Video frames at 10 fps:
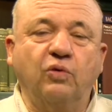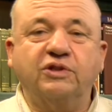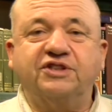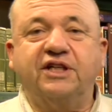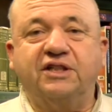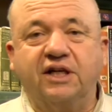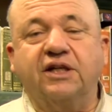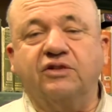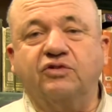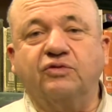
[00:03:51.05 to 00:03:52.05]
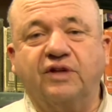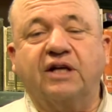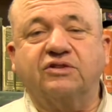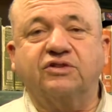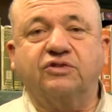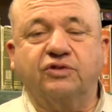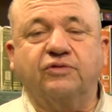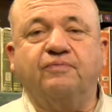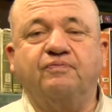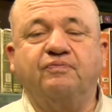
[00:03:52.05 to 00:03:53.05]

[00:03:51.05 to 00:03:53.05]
which they did in 2002.